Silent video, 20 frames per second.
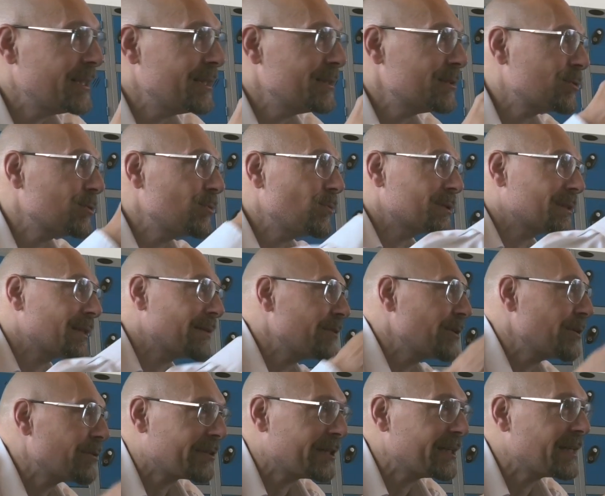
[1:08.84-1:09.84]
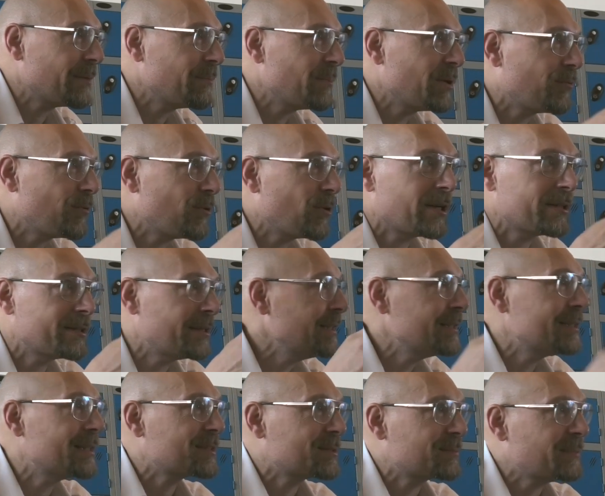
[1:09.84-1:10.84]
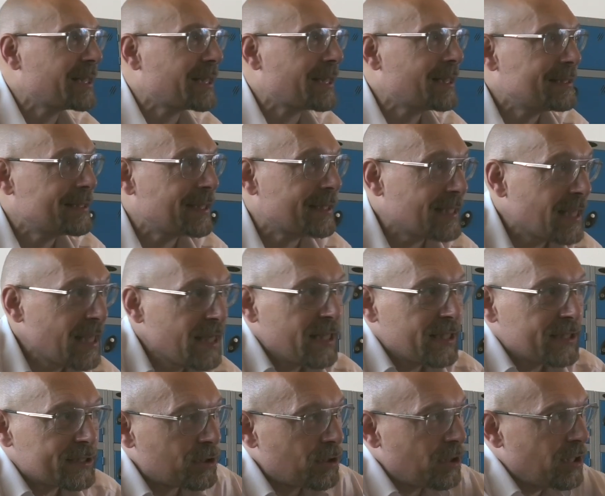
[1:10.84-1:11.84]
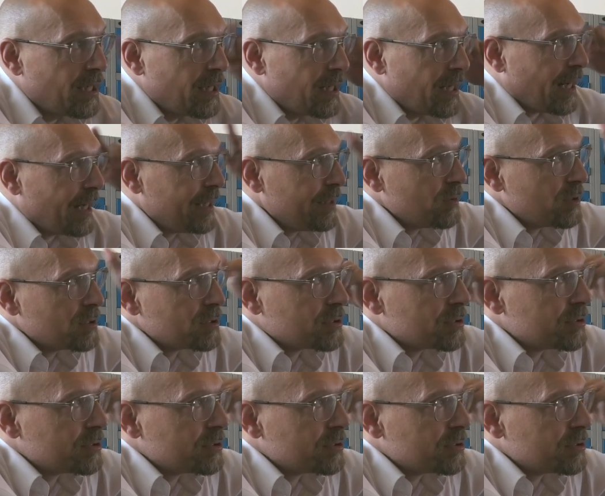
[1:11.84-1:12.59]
into whatever you're thinking before and the hint doesn't make any sense? So I want